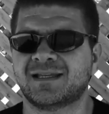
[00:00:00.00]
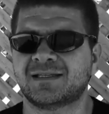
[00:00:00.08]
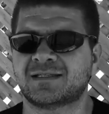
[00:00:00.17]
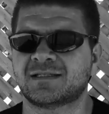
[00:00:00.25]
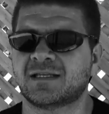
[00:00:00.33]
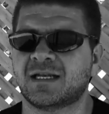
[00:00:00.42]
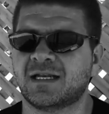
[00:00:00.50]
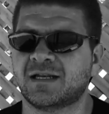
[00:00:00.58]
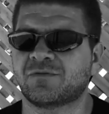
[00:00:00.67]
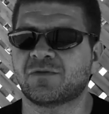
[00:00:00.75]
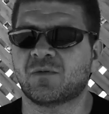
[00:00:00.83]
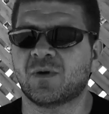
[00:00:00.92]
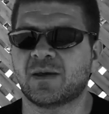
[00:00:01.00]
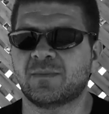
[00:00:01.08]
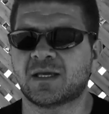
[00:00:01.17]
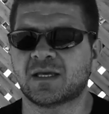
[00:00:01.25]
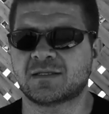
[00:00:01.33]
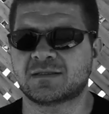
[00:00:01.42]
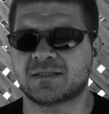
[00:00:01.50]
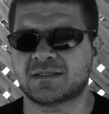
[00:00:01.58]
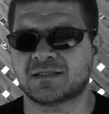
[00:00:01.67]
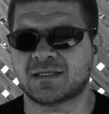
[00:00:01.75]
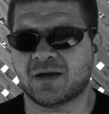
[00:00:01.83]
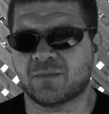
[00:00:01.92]
This is in a different way, because
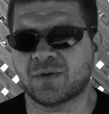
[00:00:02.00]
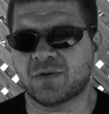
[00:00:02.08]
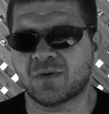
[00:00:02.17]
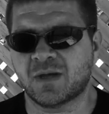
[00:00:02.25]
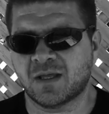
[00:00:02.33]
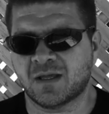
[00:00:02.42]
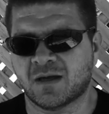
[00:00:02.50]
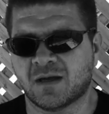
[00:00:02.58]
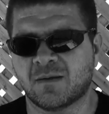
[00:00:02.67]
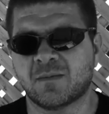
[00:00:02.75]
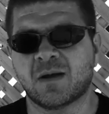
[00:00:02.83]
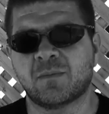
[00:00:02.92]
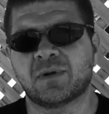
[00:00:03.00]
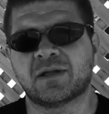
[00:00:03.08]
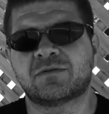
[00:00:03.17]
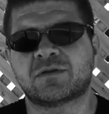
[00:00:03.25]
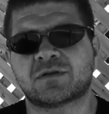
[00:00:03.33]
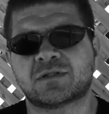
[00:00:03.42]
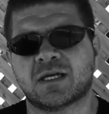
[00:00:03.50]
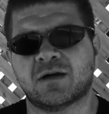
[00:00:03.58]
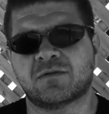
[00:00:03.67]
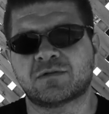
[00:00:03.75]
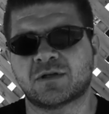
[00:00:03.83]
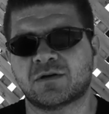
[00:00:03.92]
this is help you uplift
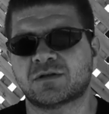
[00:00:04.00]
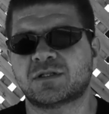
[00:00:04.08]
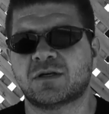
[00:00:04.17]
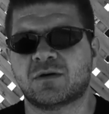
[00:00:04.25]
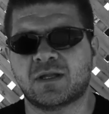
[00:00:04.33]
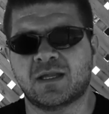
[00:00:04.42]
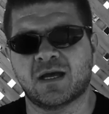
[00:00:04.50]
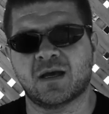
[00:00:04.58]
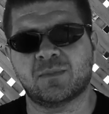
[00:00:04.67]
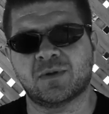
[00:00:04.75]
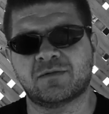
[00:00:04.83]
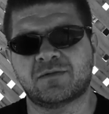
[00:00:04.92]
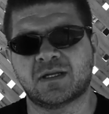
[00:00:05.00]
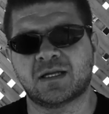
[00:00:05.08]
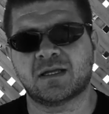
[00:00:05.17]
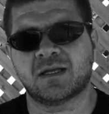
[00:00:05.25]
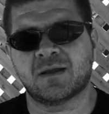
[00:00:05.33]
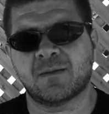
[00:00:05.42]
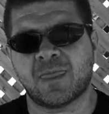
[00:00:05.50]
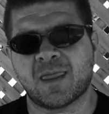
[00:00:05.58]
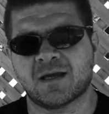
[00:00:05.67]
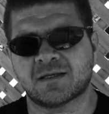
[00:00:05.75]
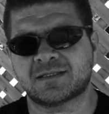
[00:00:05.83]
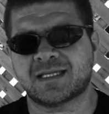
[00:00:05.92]
yourself. So you're still in that uplifting
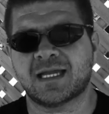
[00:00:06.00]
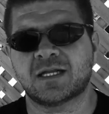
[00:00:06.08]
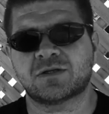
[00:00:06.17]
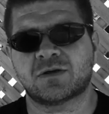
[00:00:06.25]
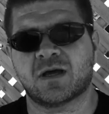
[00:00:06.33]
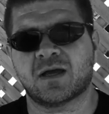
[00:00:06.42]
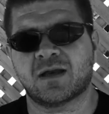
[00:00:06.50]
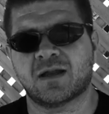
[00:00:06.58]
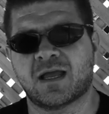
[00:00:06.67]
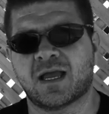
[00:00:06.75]
stage. You're not